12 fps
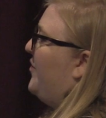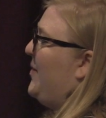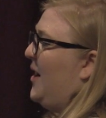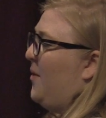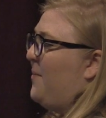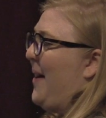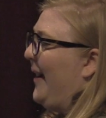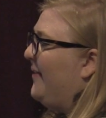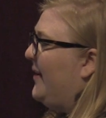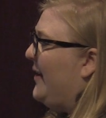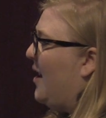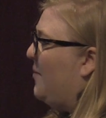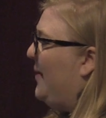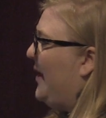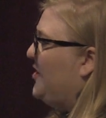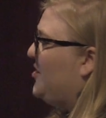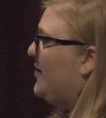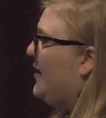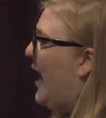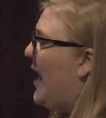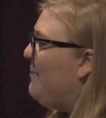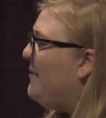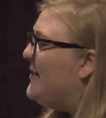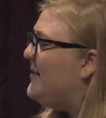from here, we're back at the account page.
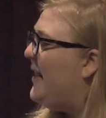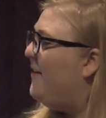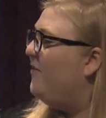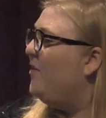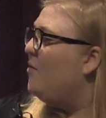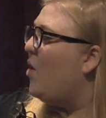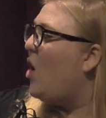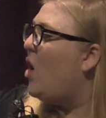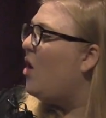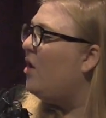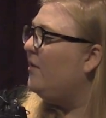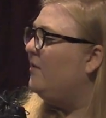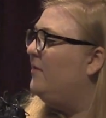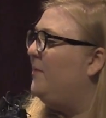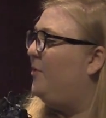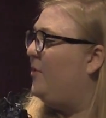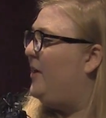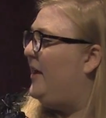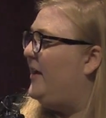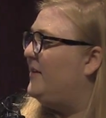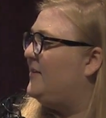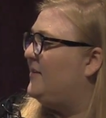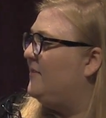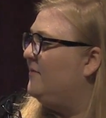I'm going to say view all
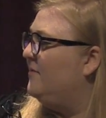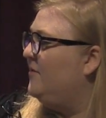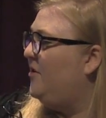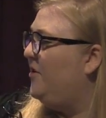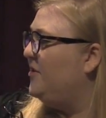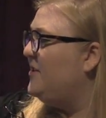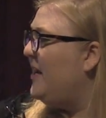employees. So there's